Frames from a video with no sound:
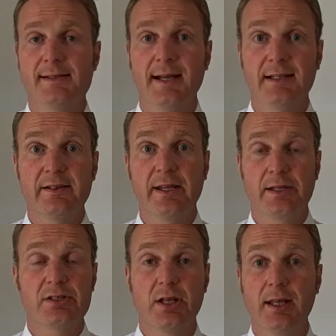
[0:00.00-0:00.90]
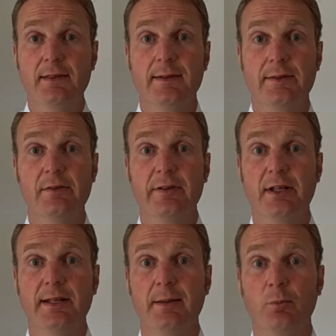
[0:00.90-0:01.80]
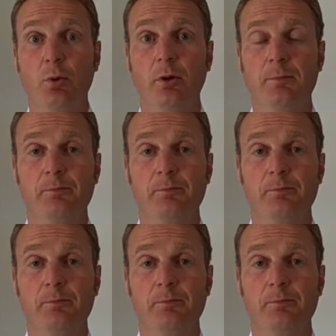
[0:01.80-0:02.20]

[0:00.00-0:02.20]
Tactics in the Vietnam War.